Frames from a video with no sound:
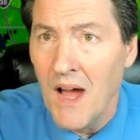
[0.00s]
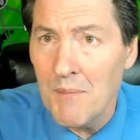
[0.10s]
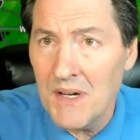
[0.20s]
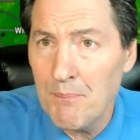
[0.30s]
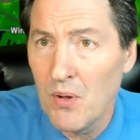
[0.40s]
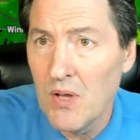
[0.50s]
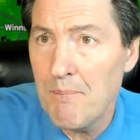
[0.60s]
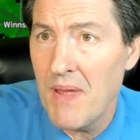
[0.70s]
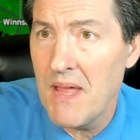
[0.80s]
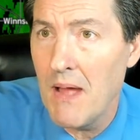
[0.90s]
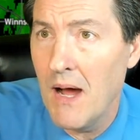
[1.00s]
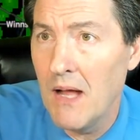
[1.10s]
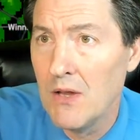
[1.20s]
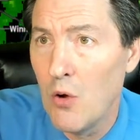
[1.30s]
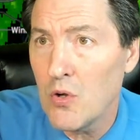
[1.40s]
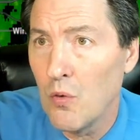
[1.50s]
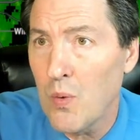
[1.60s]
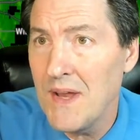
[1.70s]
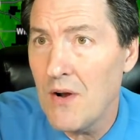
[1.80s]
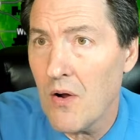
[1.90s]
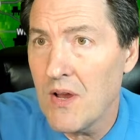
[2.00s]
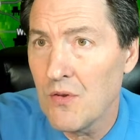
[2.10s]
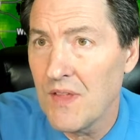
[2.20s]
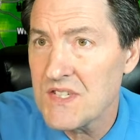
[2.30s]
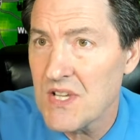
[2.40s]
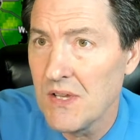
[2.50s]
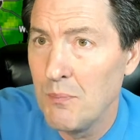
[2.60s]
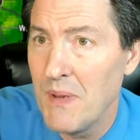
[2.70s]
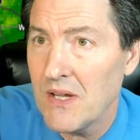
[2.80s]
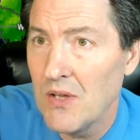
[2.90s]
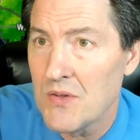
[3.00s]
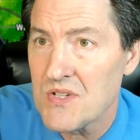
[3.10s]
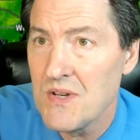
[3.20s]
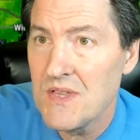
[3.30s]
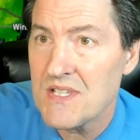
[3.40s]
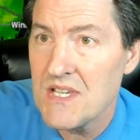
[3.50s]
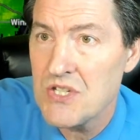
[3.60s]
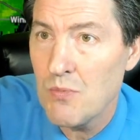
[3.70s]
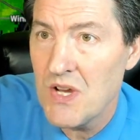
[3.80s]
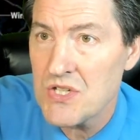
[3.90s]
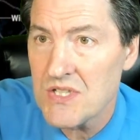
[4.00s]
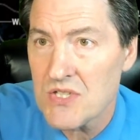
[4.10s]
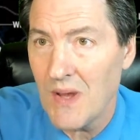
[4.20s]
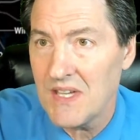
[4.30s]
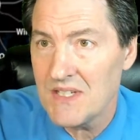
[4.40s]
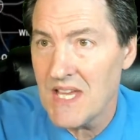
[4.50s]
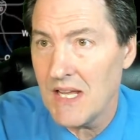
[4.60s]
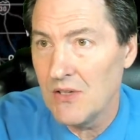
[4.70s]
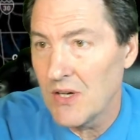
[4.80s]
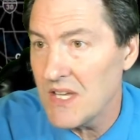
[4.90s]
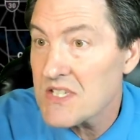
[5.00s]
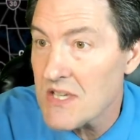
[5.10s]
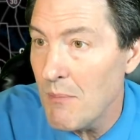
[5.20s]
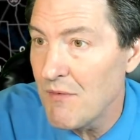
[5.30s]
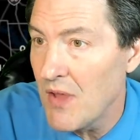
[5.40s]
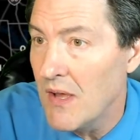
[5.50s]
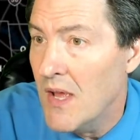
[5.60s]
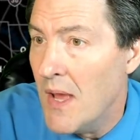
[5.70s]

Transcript: I'm going to pull up a local radar here that's a little bit closer to the situation so I could take a look at some of the